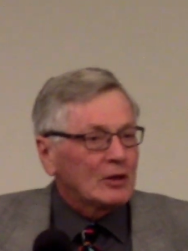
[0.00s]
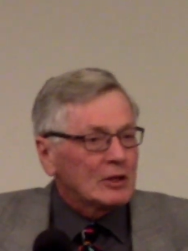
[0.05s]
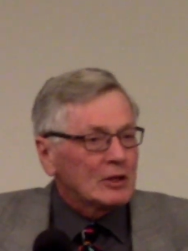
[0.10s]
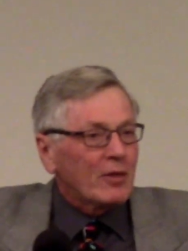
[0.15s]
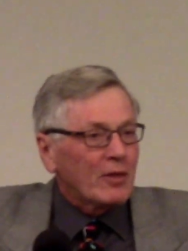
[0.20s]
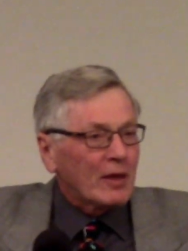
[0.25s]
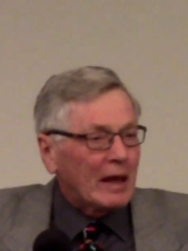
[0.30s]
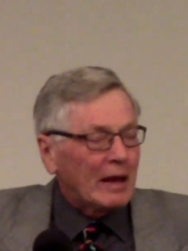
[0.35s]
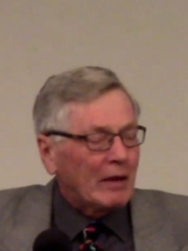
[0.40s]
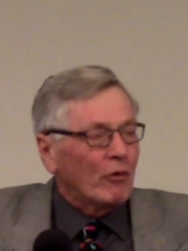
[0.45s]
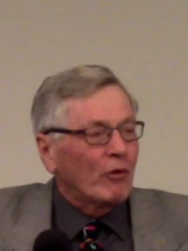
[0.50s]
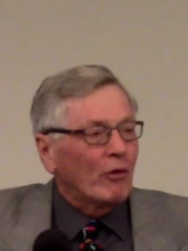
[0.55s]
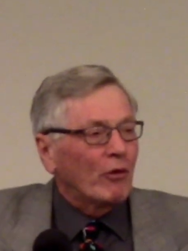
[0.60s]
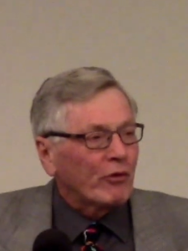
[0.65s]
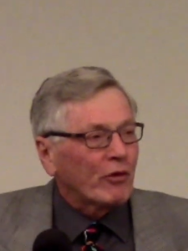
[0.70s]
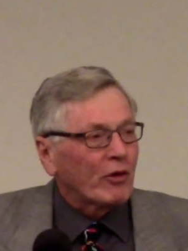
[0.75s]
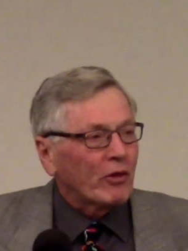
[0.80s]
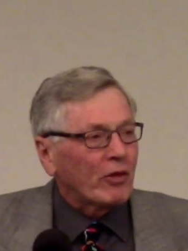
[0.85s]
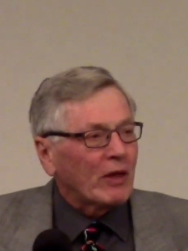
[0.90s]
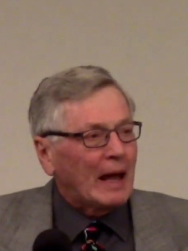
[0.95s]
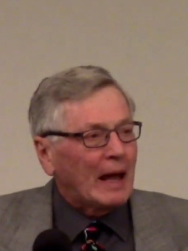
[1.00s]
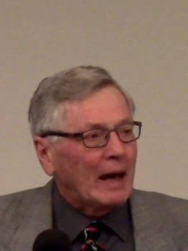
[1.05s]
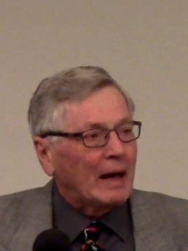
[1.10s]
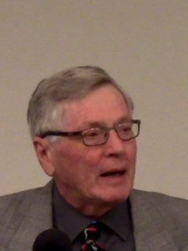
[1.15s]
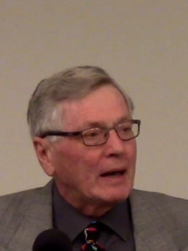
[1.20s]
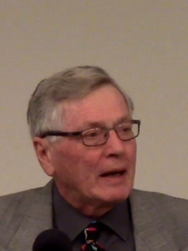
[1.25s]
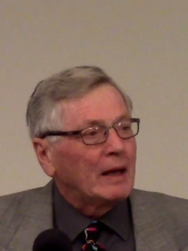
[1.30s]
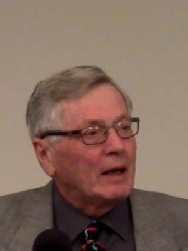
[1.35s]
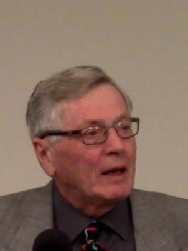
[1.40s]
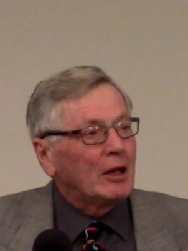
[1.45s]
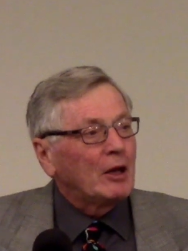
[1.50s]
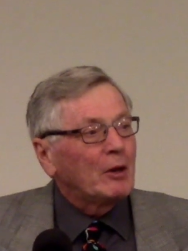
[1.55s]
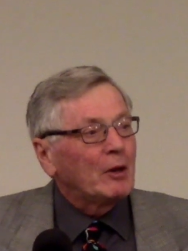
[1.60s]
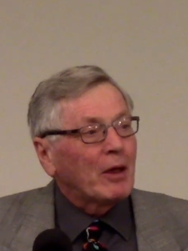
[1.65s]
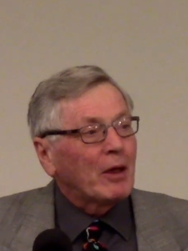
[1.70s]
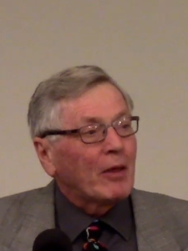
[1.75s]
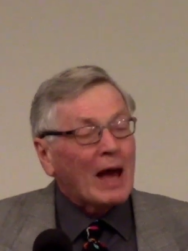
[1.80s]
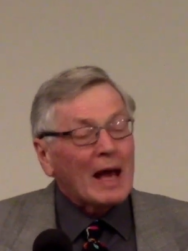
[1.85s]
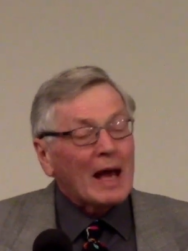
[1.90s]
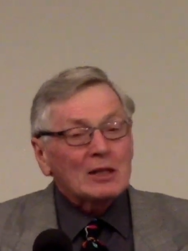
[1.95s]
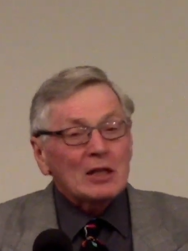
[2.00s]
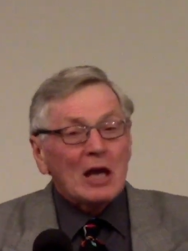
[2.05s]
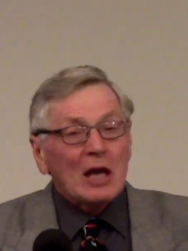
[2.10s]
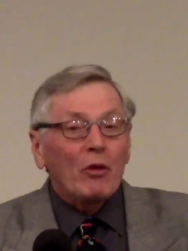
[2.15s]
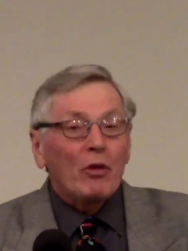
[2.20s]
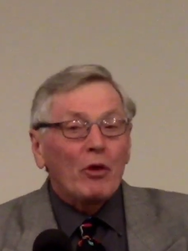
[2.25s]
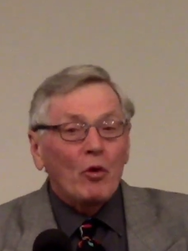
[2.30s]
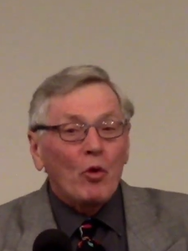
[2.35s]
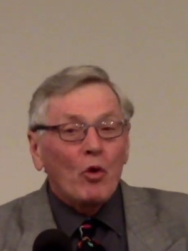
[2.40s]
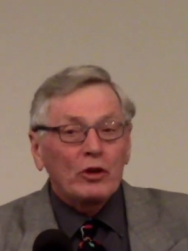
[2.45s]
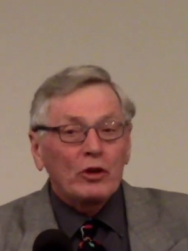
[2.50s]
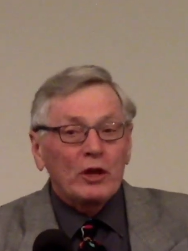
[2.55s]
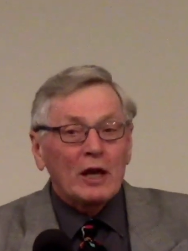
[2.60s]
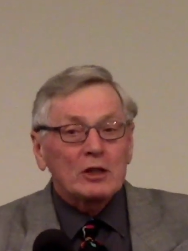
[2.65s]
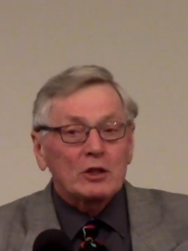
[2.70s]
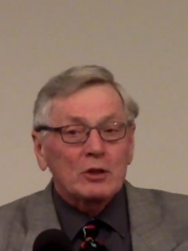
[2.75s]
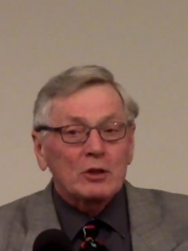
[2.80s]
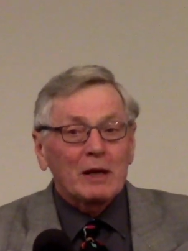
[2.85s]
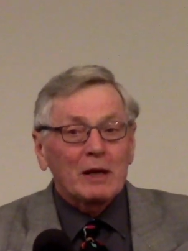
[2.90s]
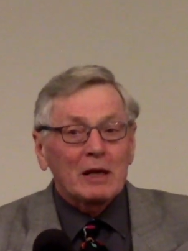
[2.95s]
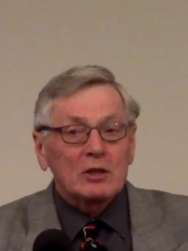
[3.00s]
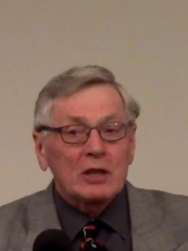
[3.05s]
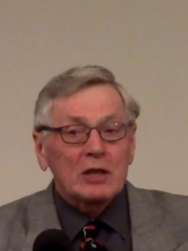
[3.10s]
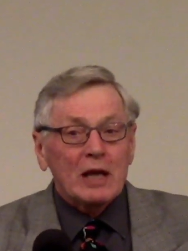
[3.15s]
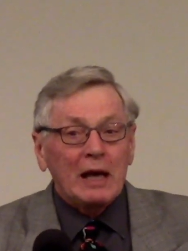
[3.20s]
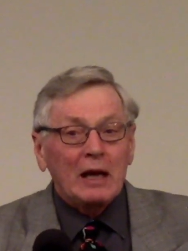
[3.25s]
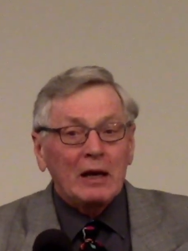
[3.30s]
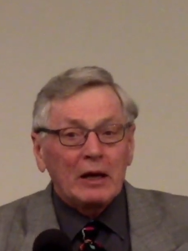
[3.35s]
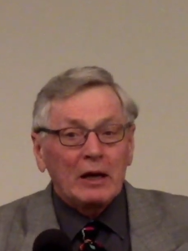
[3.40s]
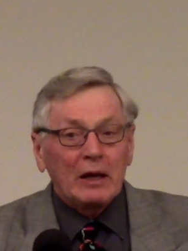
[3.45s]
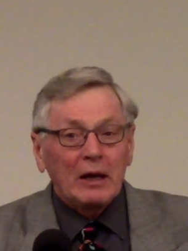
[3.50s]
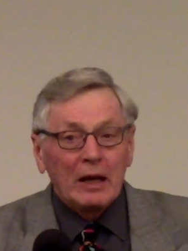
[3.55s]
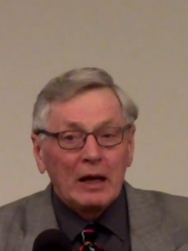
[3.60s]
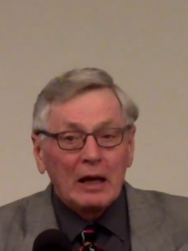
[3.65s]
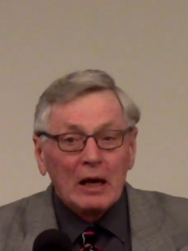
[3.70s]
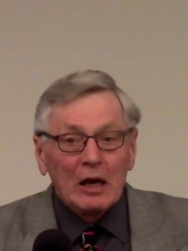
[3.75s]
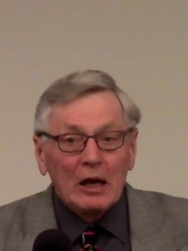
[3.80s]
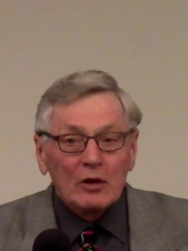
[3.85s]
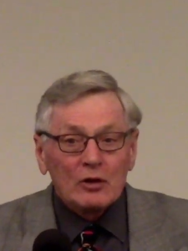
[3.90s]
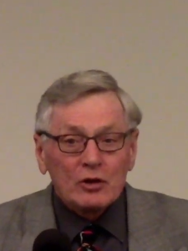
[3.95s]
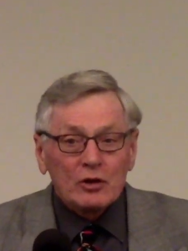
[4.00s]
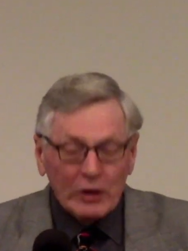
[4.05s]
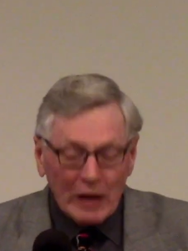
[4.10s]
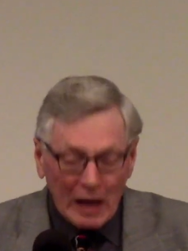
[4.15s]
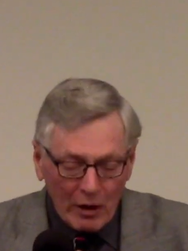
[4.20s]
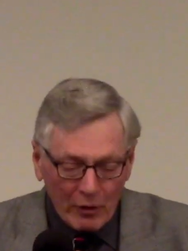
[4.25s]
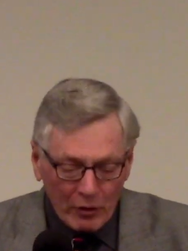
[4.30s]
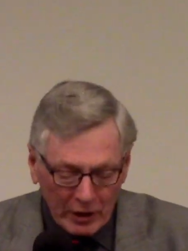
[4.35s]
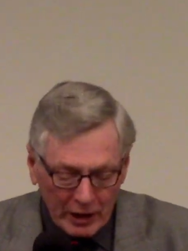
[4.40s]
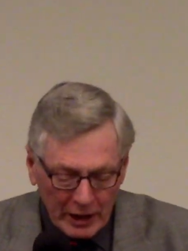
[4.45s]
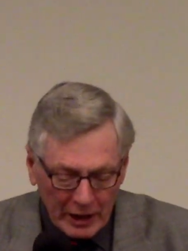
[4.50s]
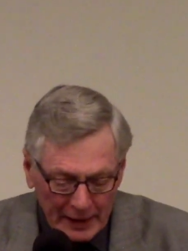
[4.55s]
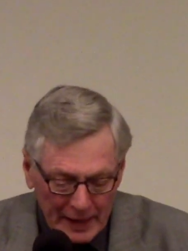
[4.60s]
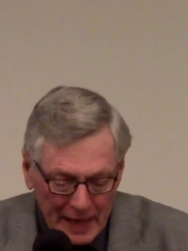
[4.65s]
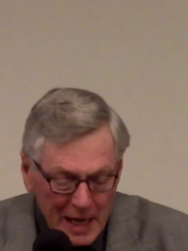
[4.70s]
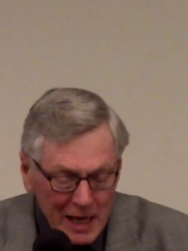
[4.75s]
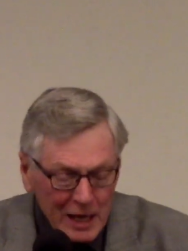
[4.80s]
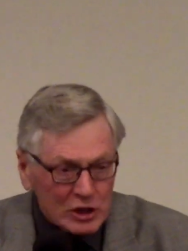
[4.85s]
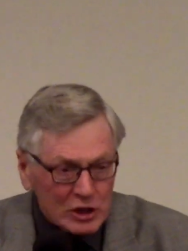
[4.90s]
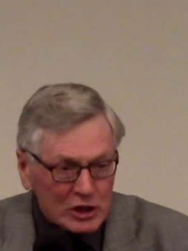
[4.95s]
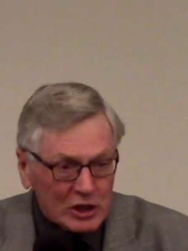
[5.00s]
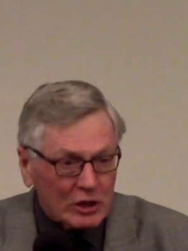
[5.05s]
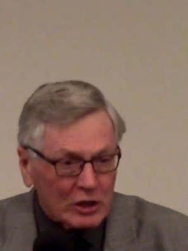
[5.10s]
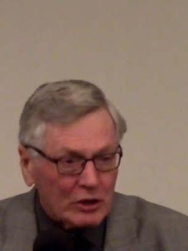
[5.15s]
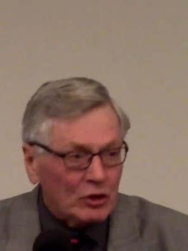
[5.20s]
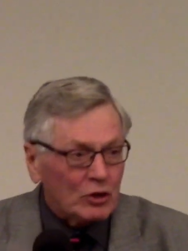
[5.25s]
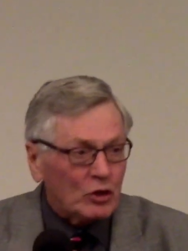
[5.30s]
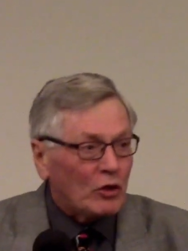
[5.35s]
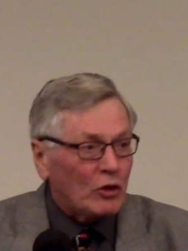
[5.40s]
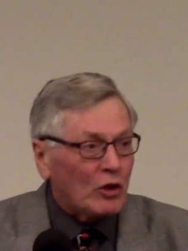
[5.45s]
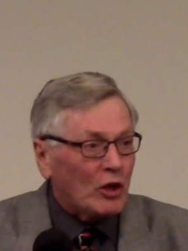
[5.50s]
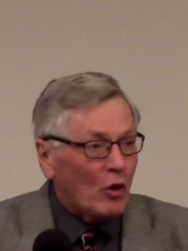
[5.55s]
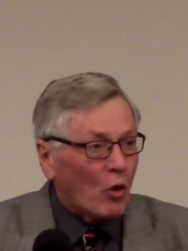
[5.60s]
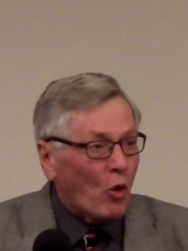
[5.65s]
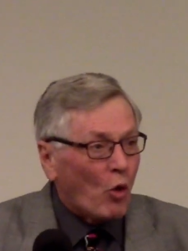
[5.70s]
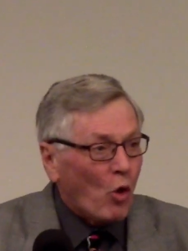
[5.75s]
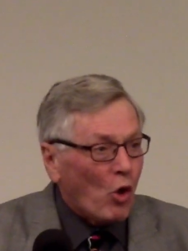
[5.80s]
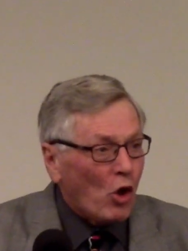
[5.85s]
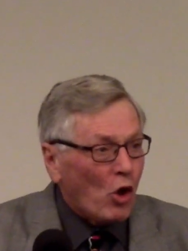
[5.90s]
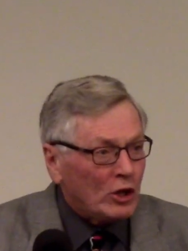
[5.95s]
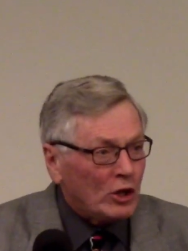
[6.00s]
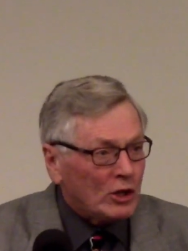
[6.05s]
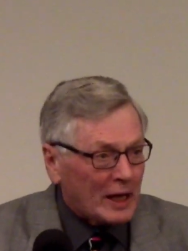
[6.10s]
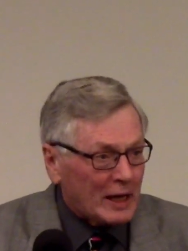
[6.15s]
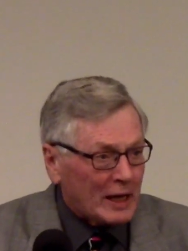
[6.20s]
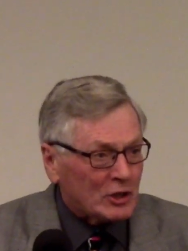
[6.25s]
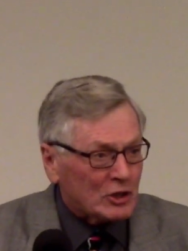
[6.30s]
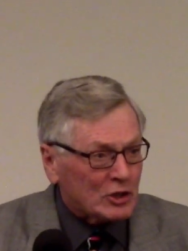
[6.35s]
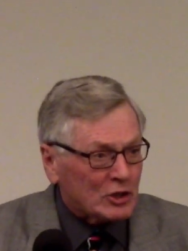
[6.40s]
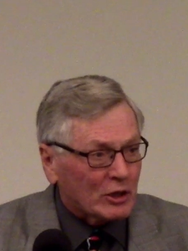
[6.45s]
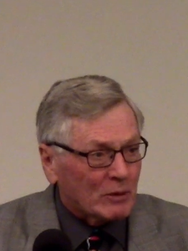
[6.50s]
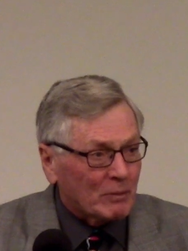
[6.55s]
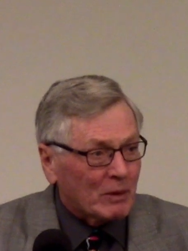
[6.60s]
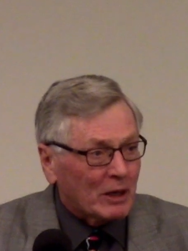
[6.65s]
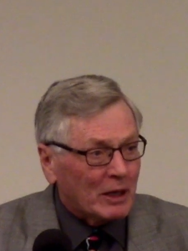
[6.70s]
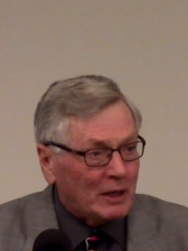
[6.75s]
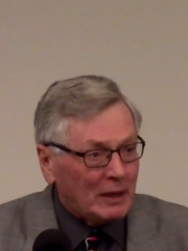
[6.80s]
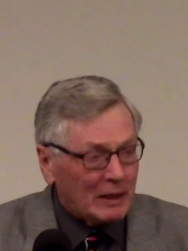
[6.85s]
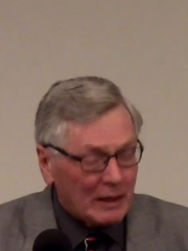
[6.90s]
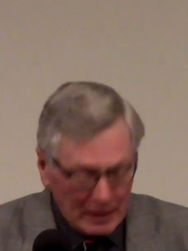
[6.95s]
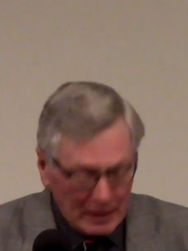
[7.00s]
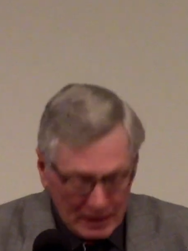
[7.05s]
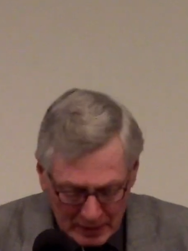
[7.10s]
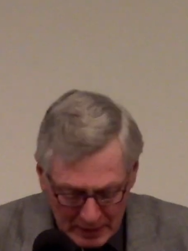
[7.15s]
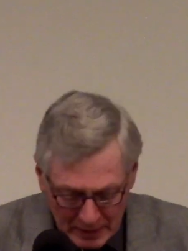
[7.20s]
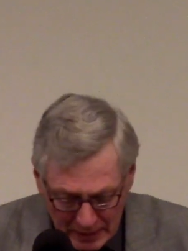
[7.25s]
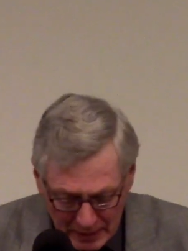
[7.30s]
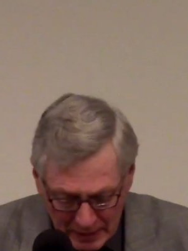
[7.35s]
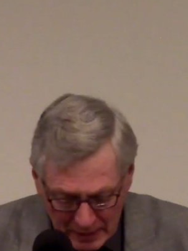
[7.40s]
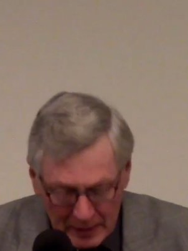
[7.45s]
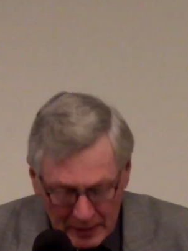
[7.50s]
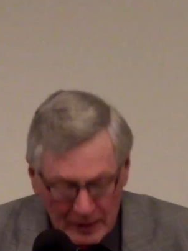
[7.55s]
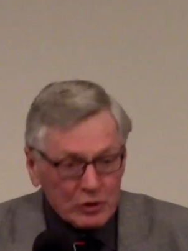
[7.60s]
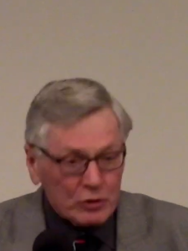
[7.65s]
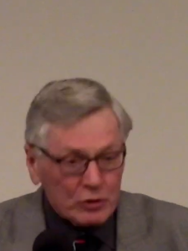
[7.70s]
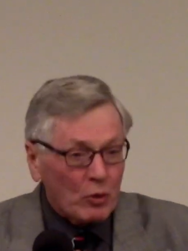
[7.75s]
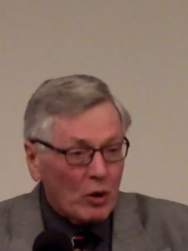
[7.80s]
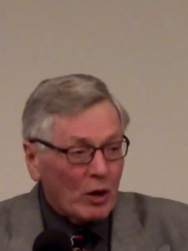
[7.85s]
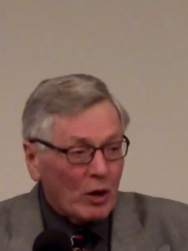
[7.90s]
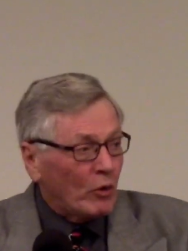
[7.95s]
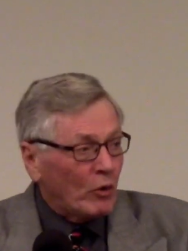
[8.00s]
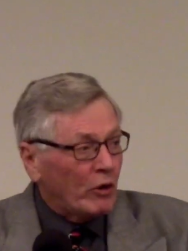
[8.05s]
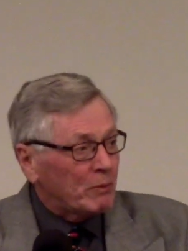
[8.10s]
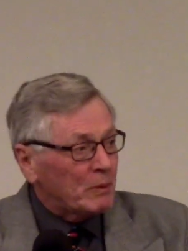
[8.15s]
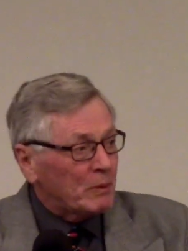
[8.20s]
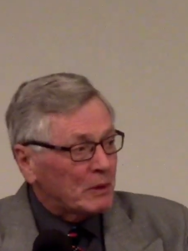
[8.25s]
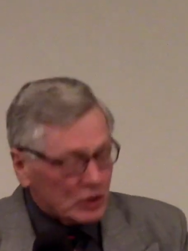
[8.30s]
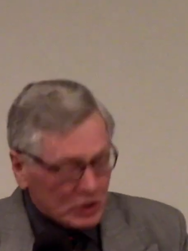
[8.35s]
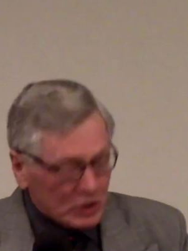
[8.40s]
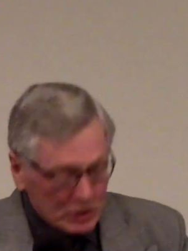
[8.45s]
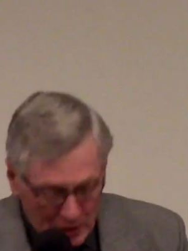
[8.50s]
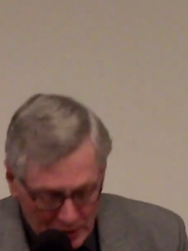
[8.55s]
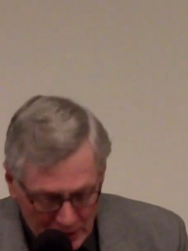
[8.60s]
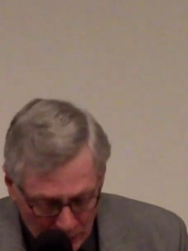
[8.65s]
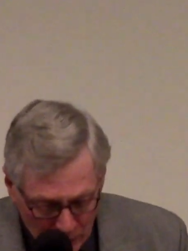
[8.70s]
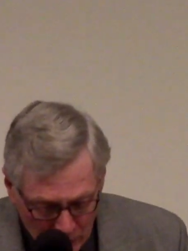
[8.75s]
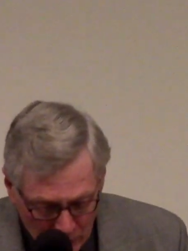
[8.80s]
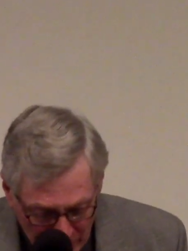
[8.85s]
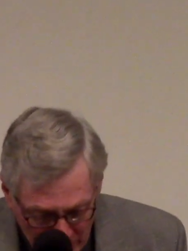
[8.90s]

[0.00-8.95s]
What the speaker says: Thankful for that. But that's how the Old Testament has ended. So now the connection to the Old Testament is what we've been studying with